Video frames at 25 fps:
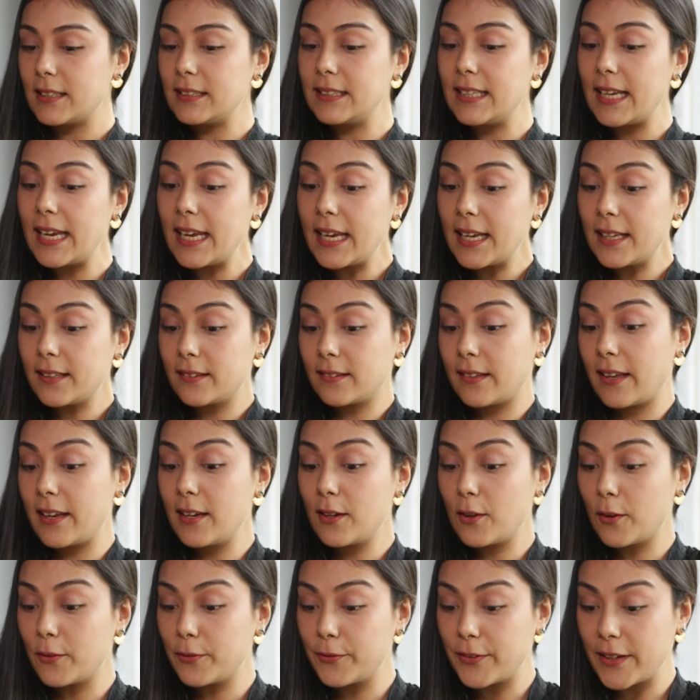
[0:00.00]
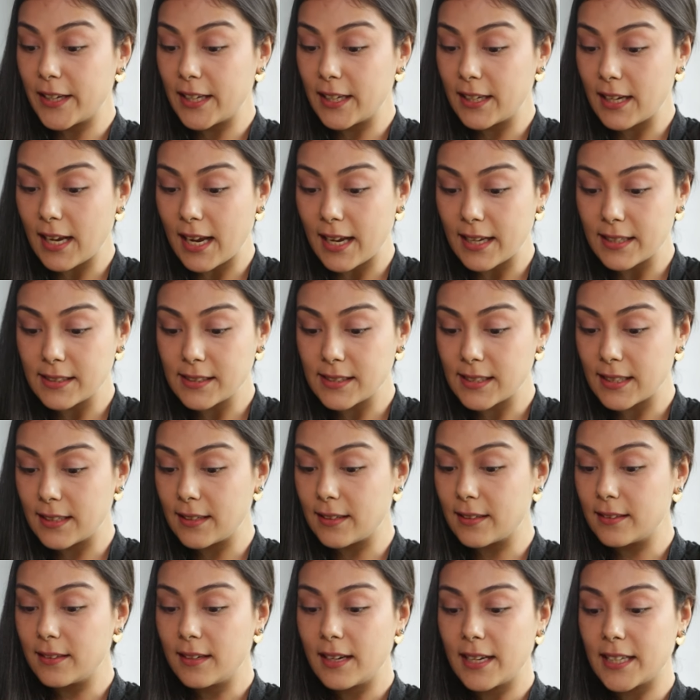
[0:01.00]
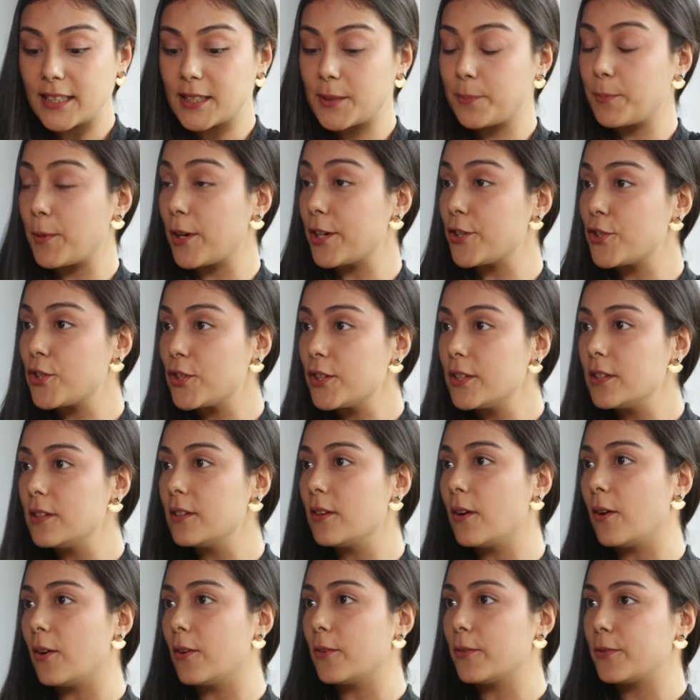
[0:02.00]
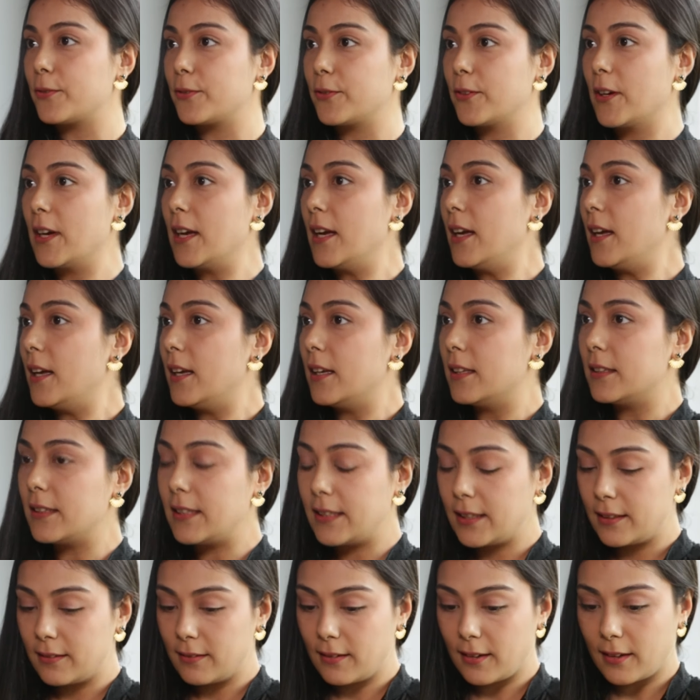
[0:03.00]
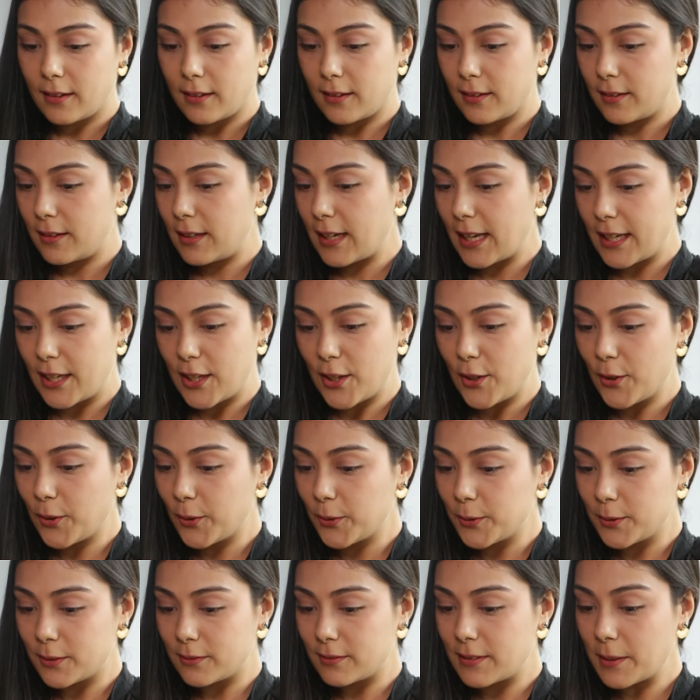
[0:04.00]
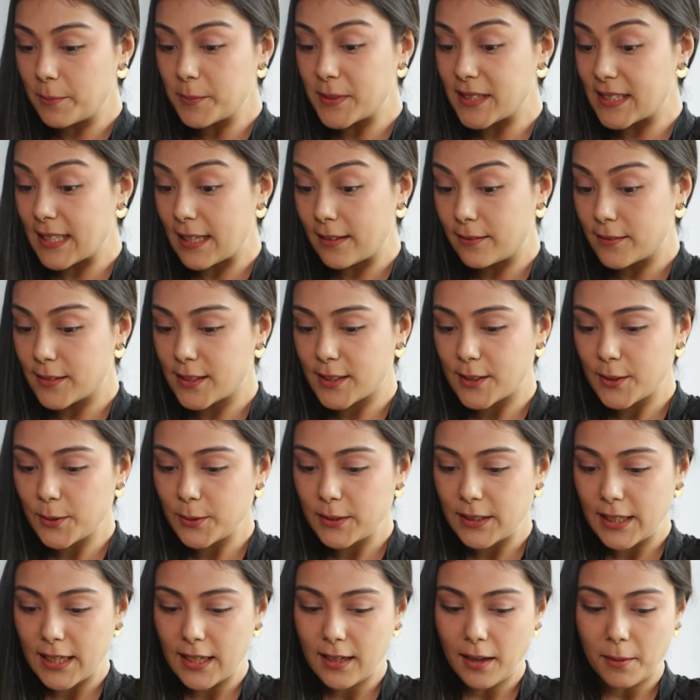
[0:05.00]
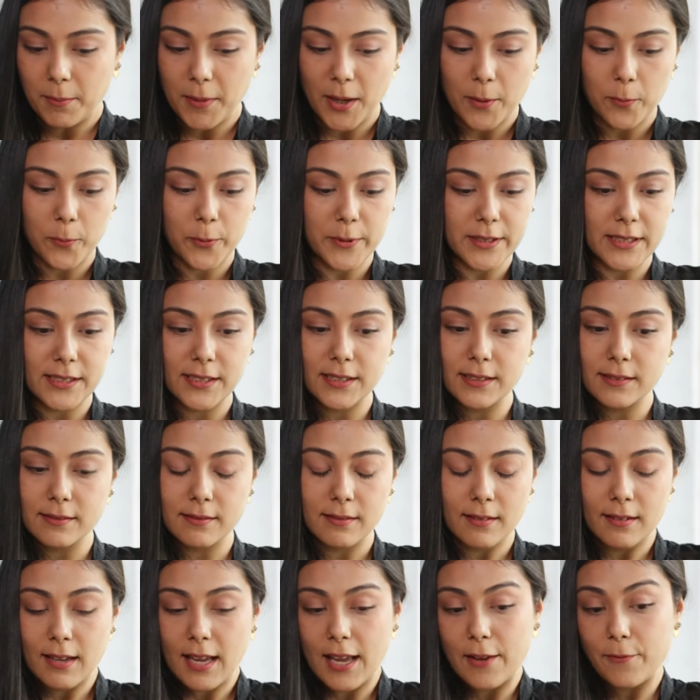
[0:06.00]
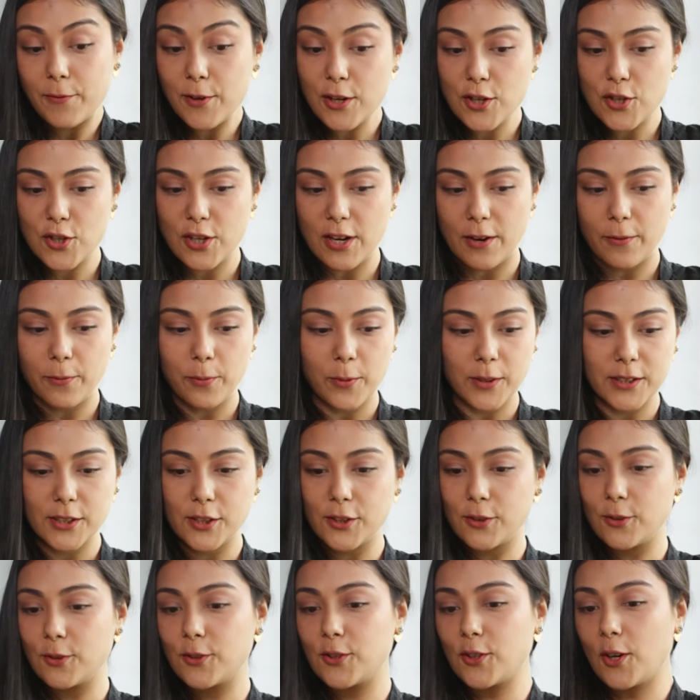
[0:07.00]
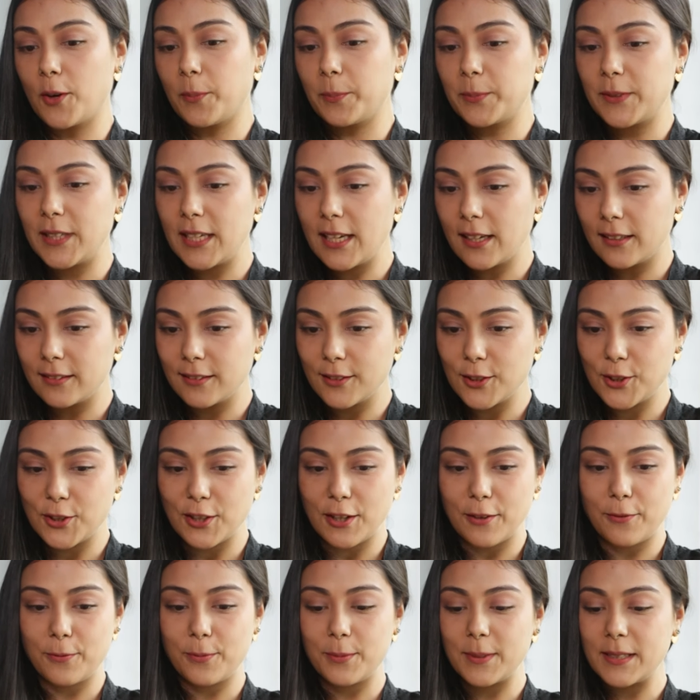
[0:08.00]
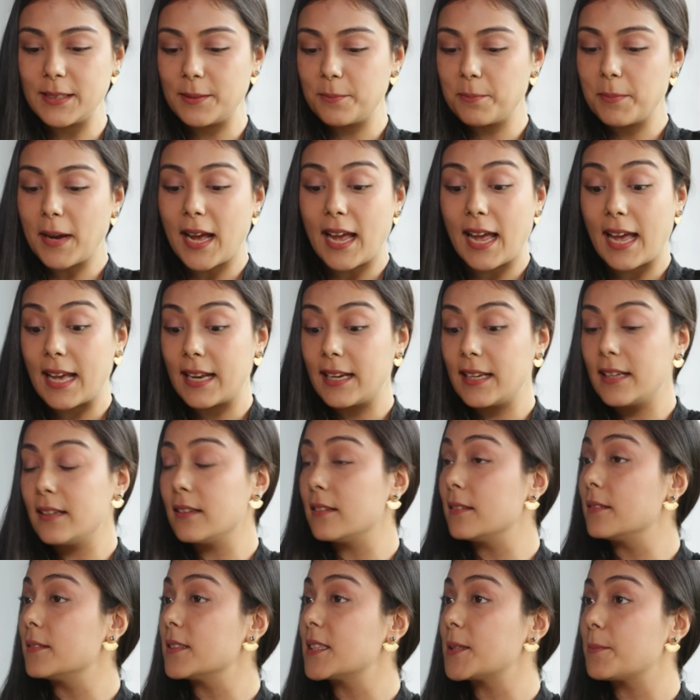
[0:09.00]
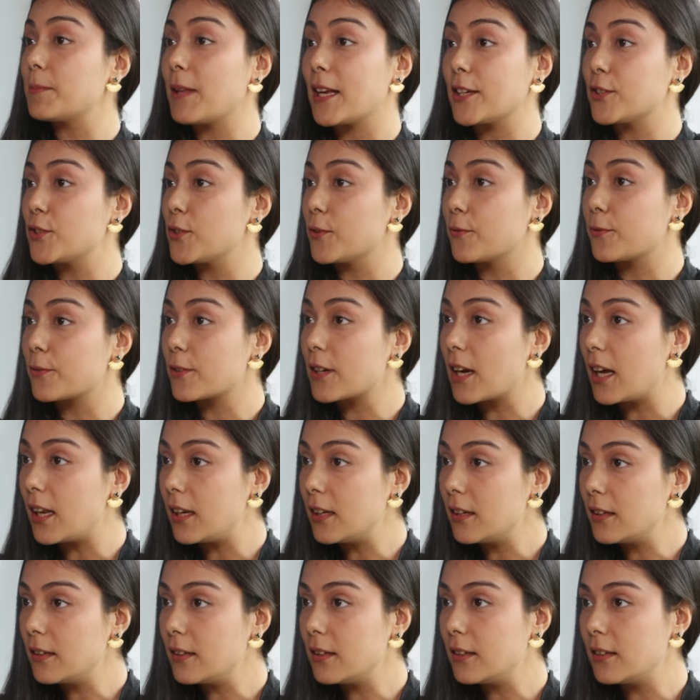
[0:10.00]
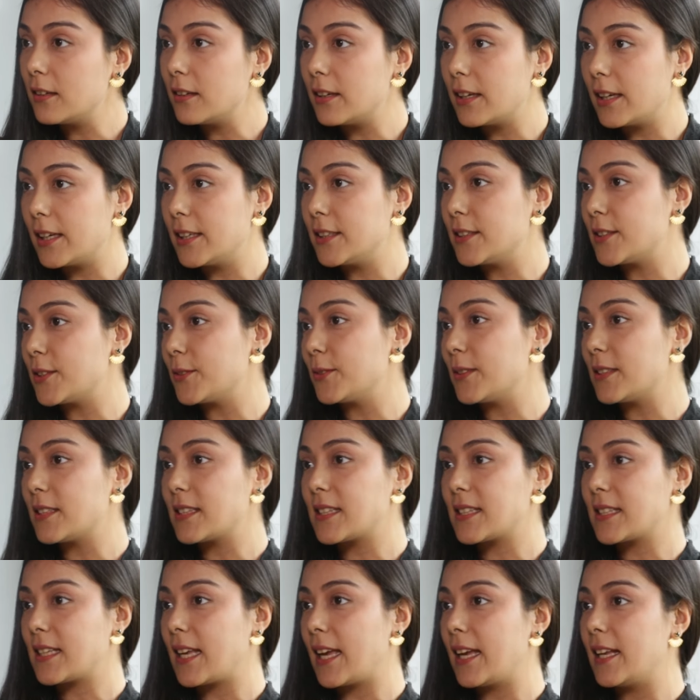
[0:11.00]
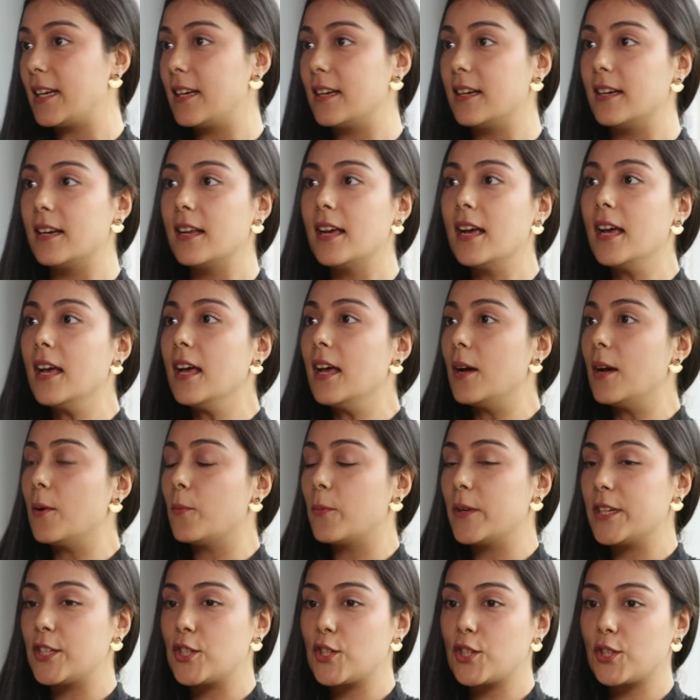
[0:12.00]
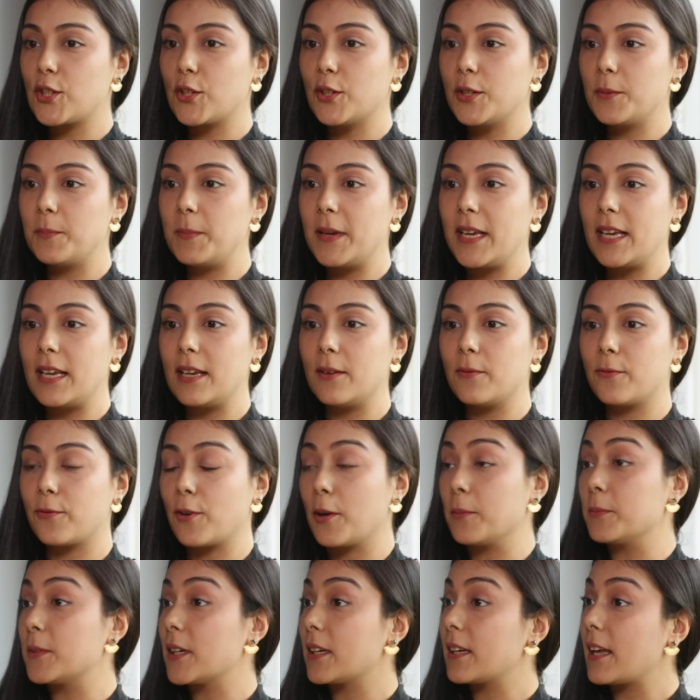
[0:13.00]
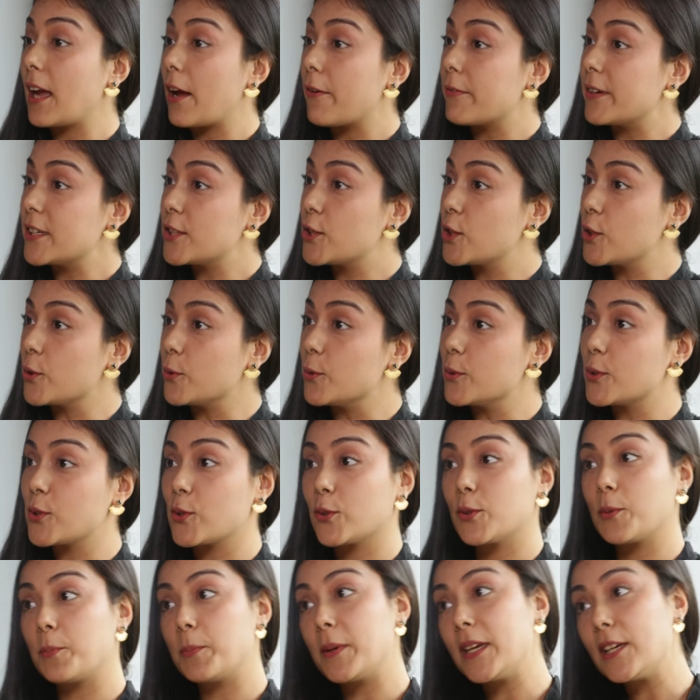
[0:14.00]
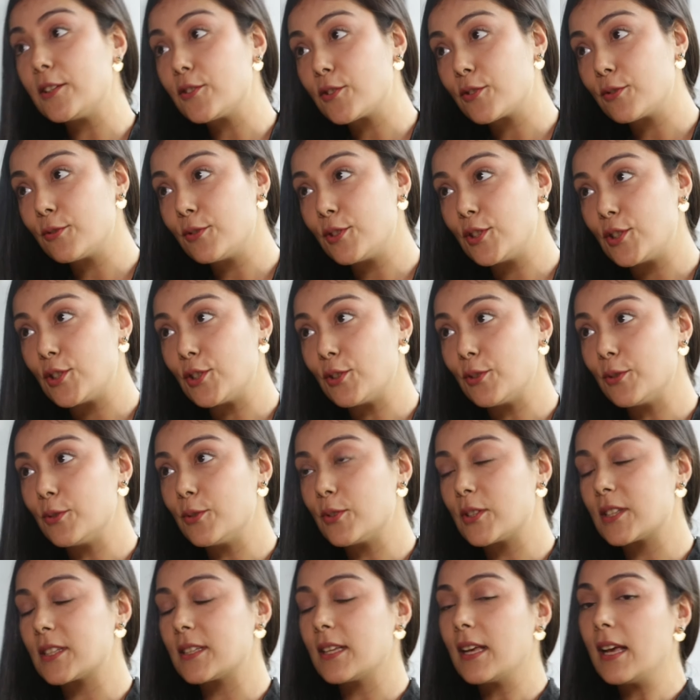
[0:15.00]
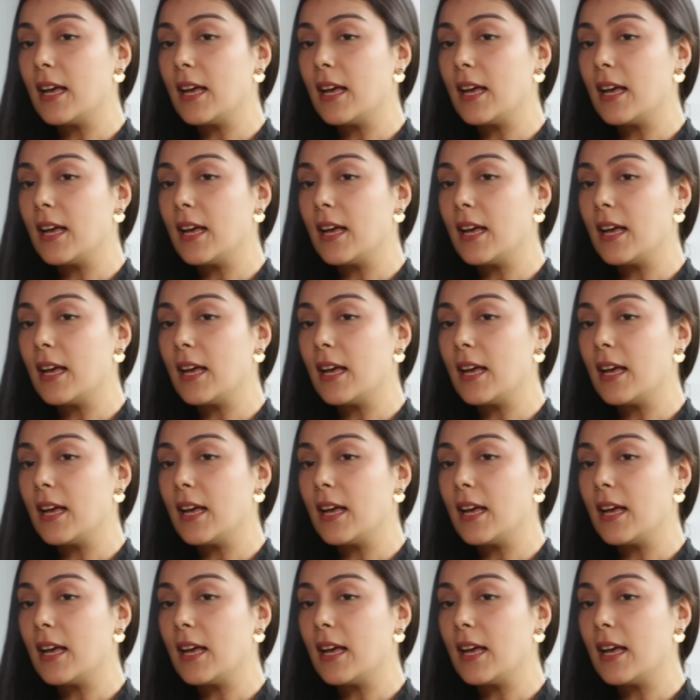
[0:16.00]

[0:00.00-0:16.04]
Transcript: They think of it as an expression of like, you know, themselves. So they come up with, every chef wants to top the other chef with, by adding a splash of color into the skin, which could be from the carrot juice or the beetroot juice.